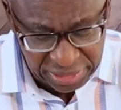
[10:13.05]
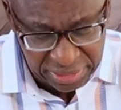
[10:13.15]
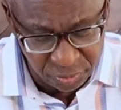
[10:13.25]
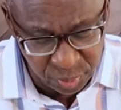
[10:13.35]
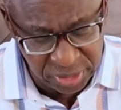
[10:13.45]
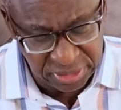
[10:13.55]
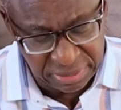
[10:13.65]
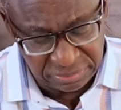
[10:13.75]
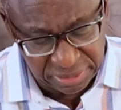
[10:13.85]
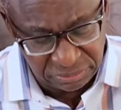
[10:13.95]
And it brings
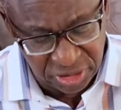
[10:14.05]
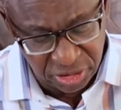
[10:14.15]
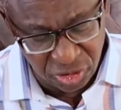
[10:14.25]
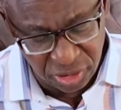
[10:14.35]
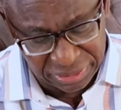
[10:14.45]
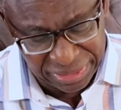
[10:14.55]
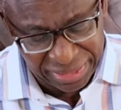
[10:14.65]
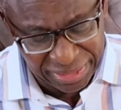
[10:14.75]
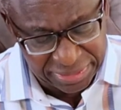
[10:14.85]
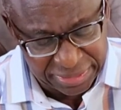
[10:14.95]
them temptation,
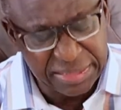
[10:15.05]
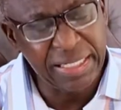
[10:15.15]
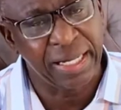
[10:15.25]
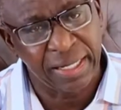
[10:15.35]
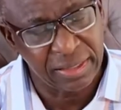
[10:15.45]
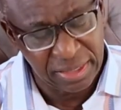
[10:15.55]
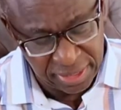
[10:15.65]
a snare,